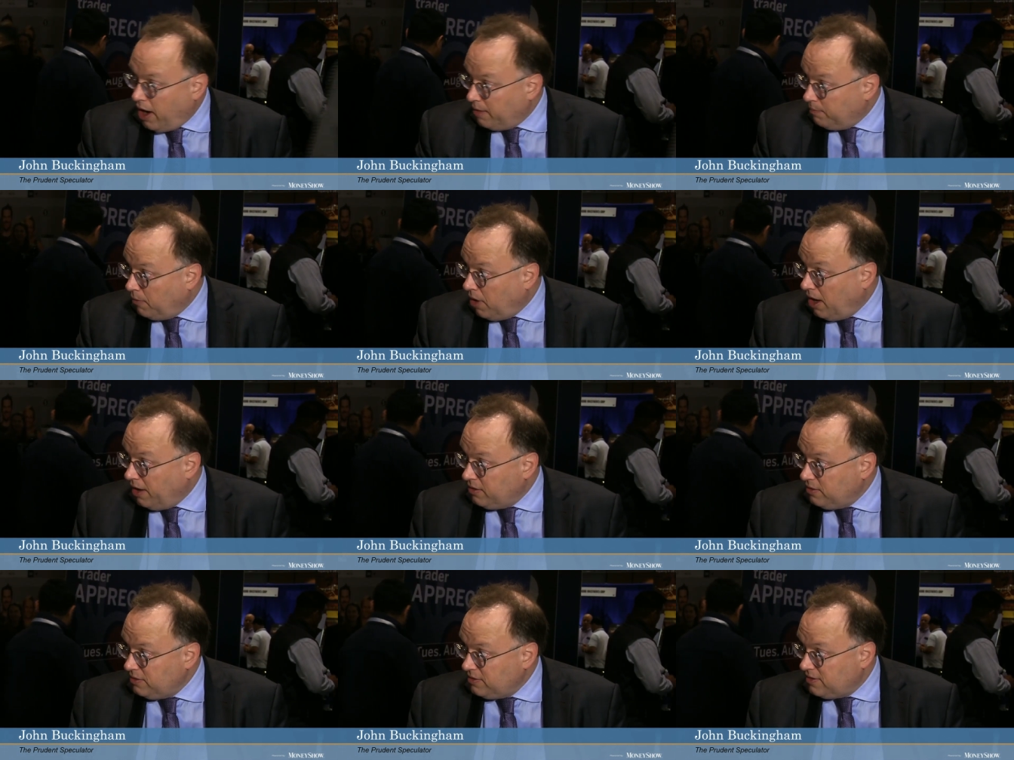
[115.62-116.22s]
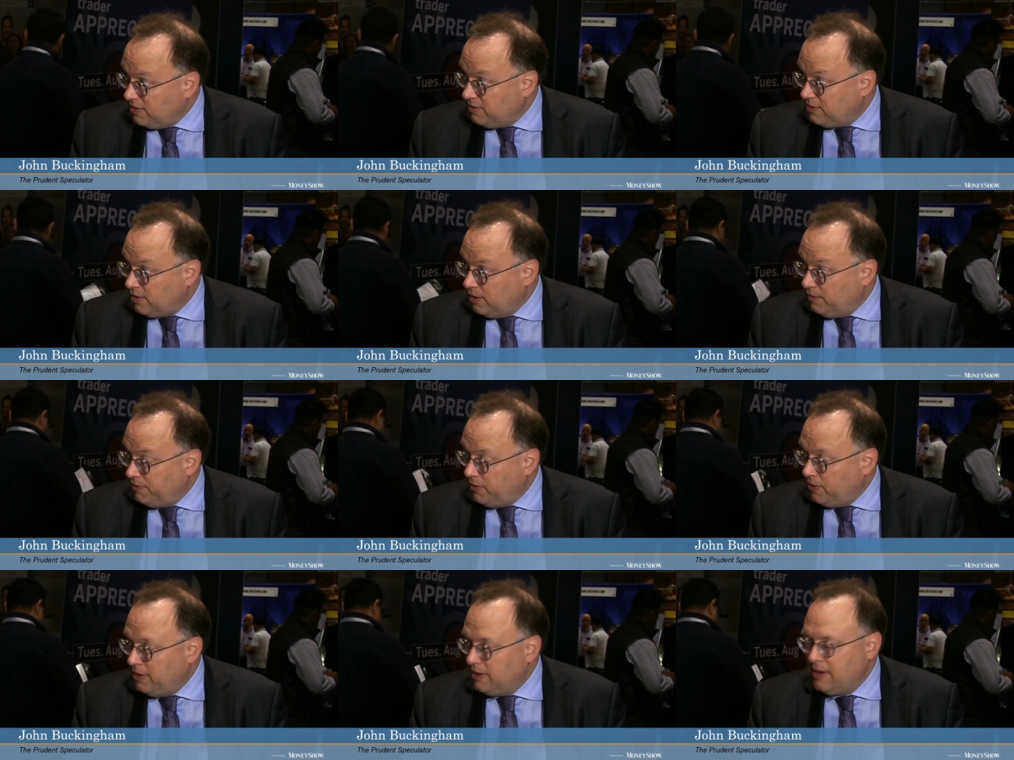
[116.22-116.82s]
models and
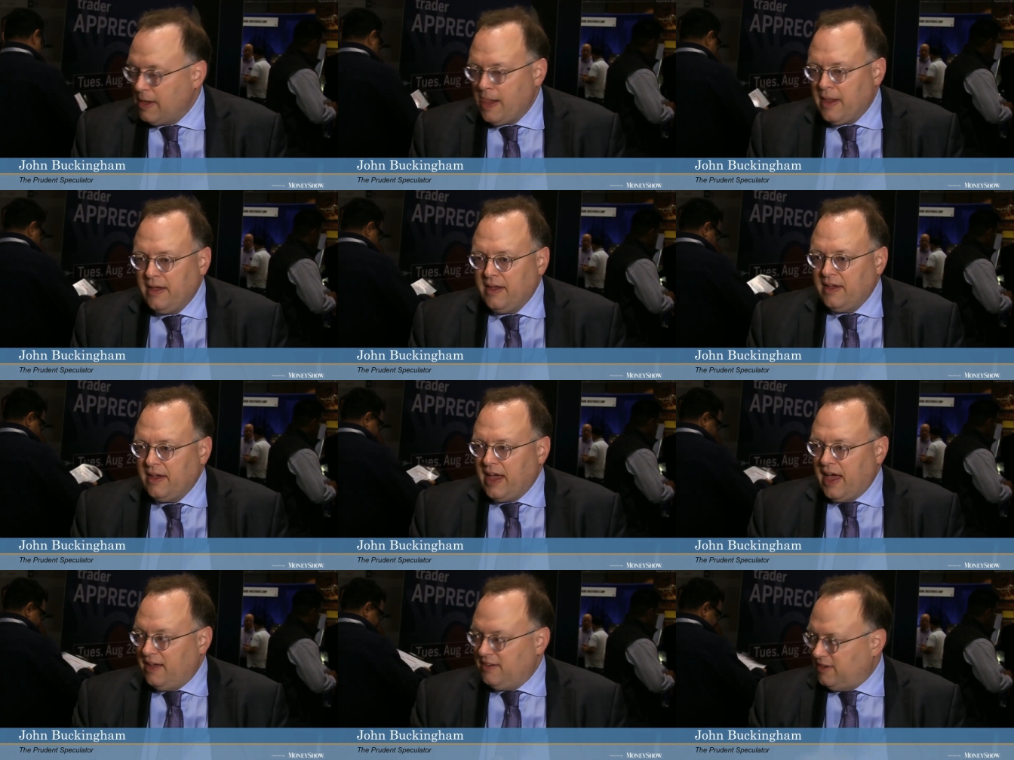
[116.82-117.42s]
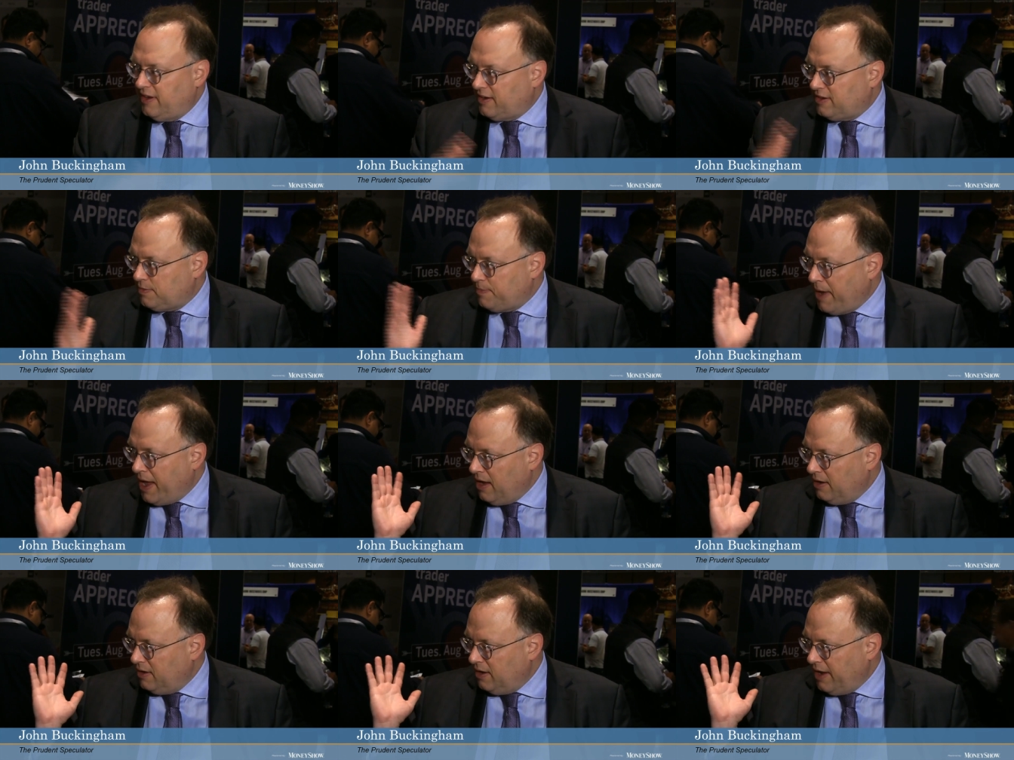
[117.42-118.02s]
so forth has
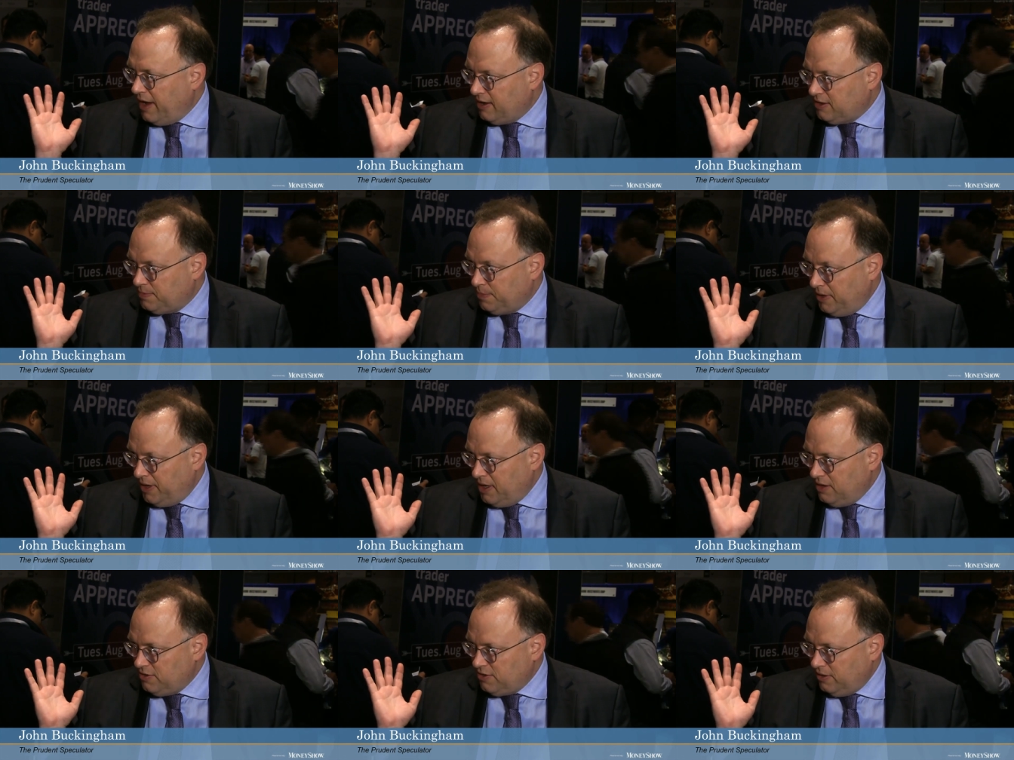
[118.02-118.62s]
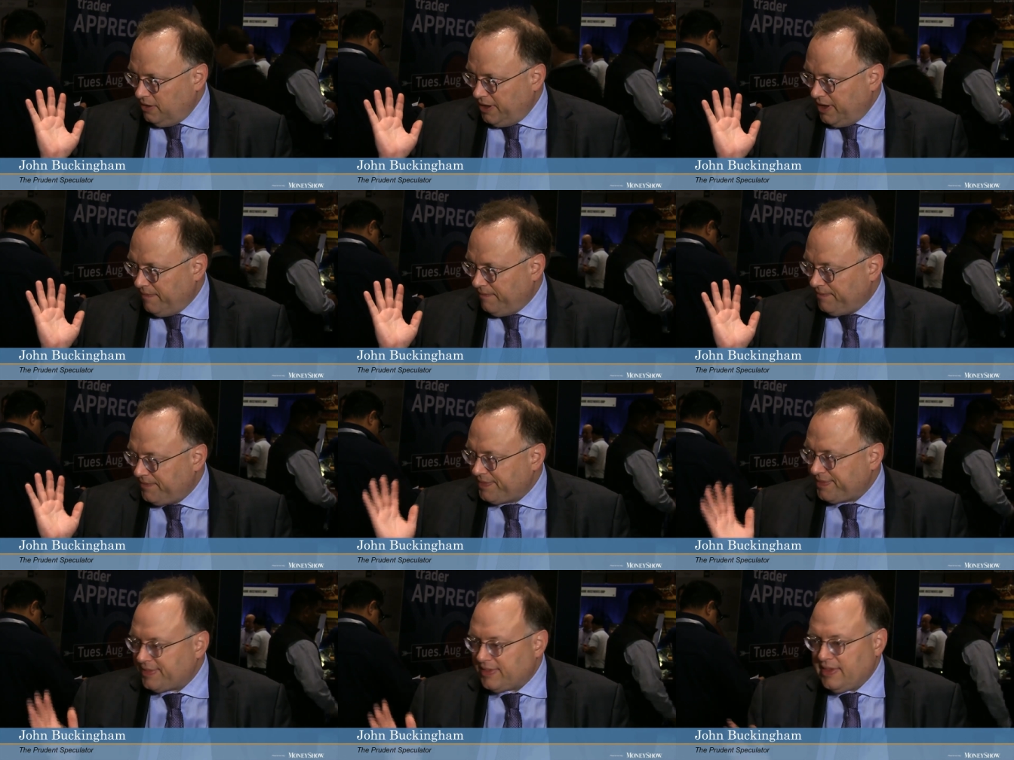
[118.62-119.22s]
expanded exponentially.
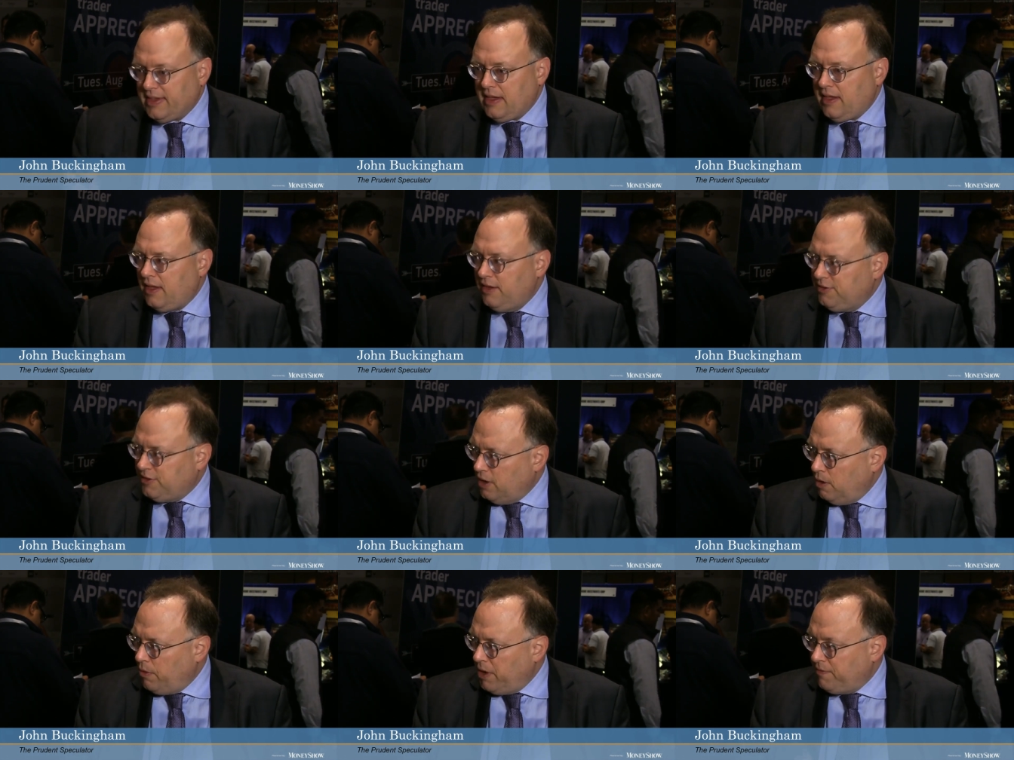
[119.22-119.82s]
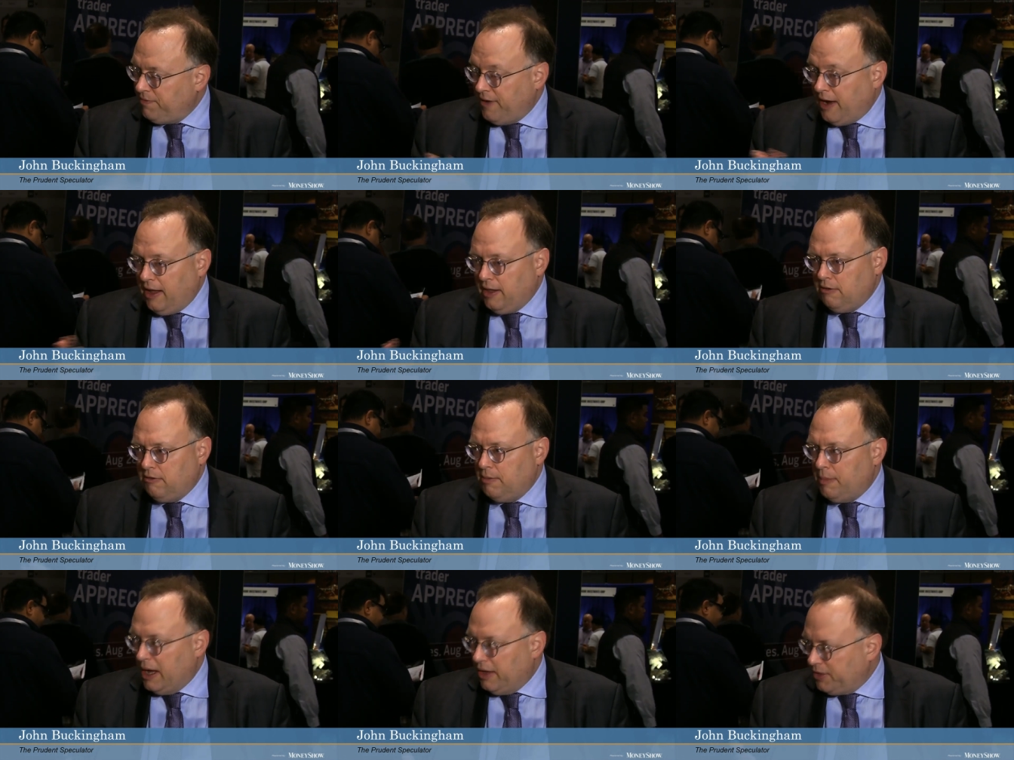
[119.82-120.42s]
So we
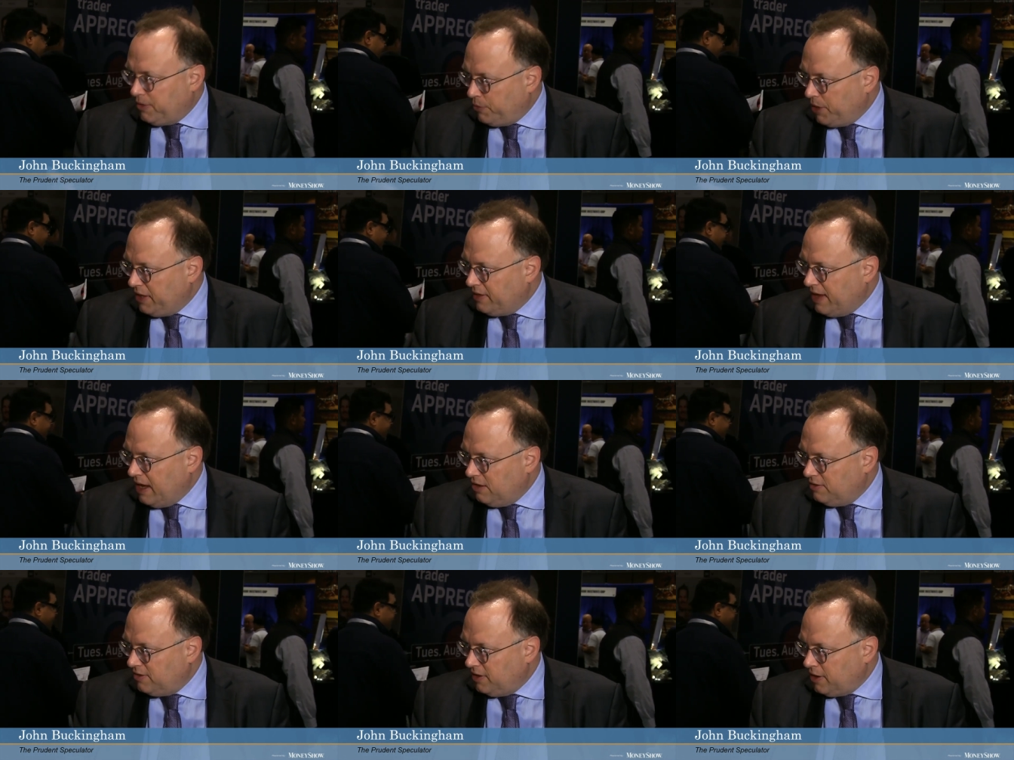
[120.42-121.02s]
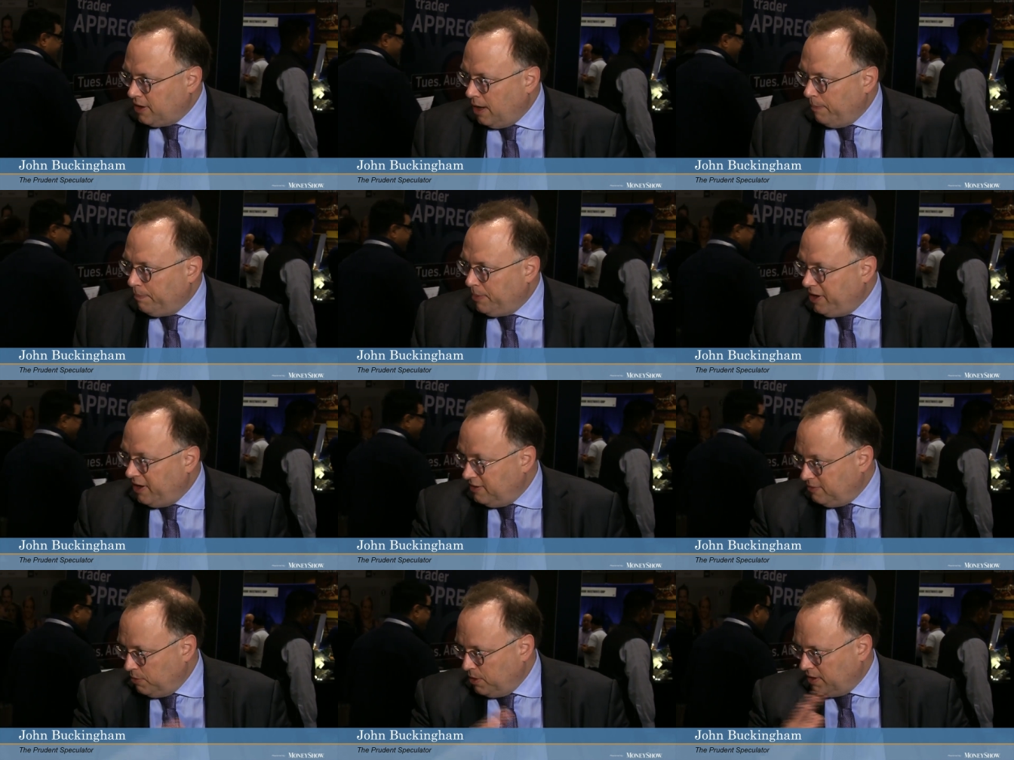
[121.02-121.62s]
follow about 3,000
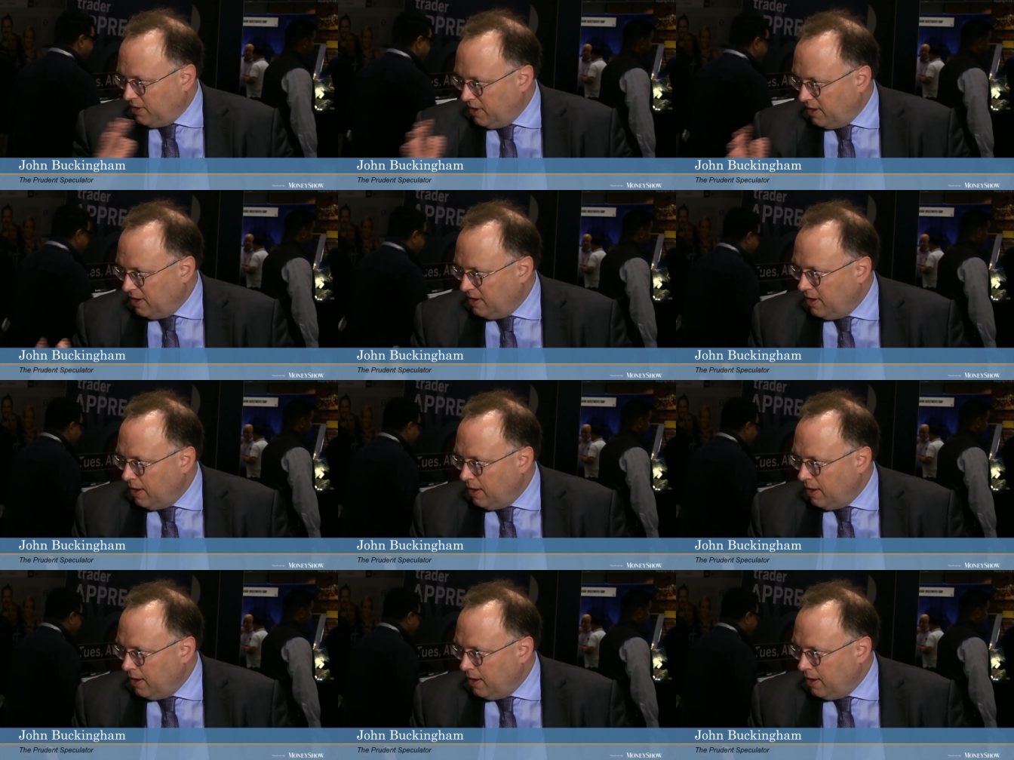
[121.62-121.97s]
companies with a